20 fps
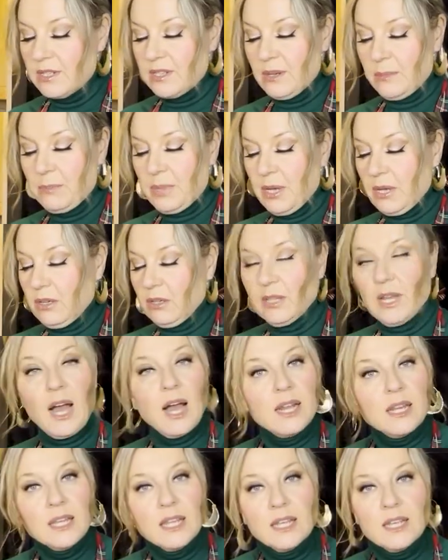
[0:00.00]
some pickled
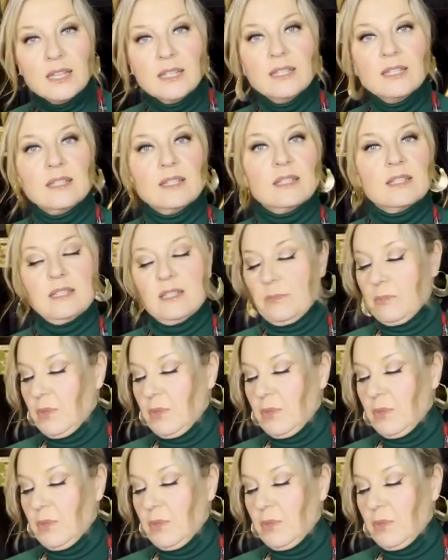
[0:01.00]
onions, some